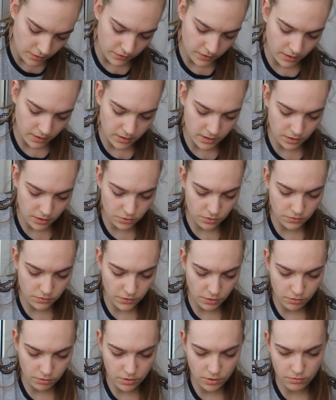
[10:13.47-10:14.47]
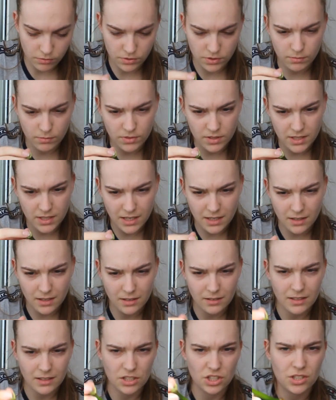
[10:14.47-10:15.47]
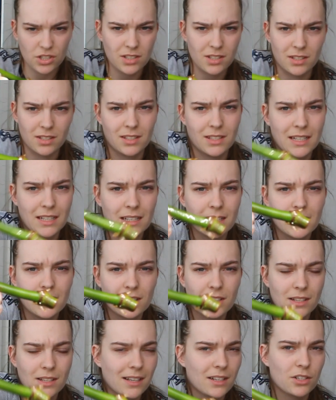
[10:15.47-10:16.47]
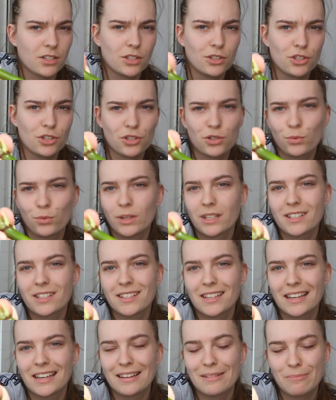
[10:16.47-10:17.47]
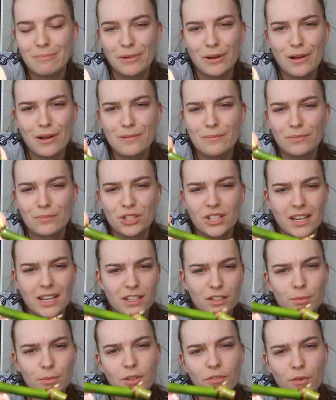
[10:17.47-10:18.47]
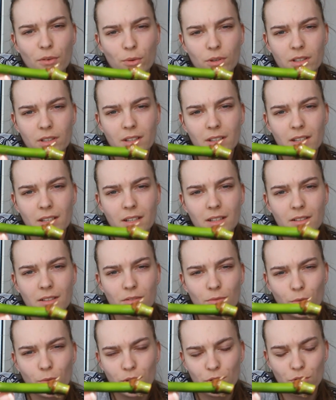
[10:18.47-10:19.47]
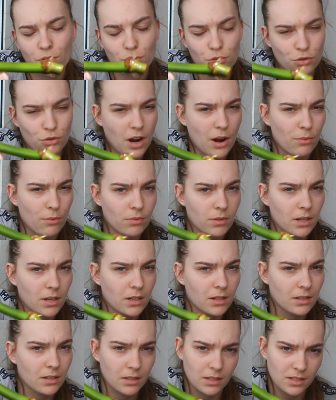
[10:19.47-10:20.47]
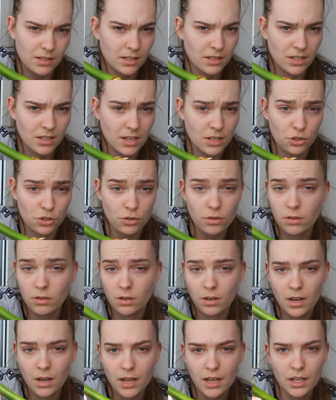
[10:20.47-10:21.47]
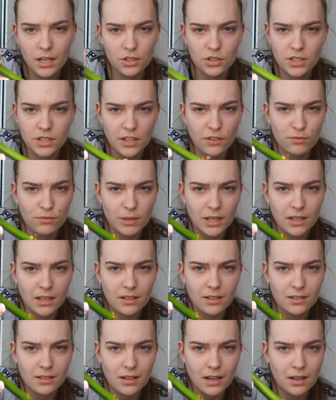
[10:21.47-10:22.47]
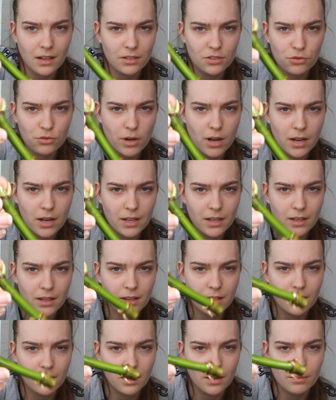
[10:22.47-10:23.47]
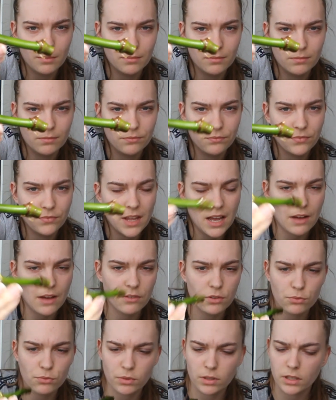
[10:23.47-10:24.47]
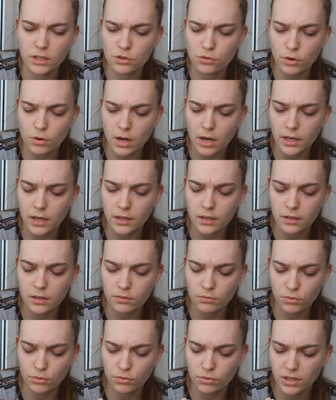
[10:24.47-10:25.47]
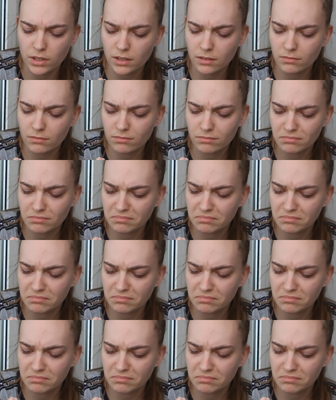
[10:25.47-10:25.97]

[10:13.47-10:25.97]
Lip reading: philodendron verrucosum stick. It's just a stick. It's actually just a wet stick, but she asked me if I wanted it and wanted to try with it, and I said, yeah, sure. Just give me it. I'll try. Haven't really tried rooting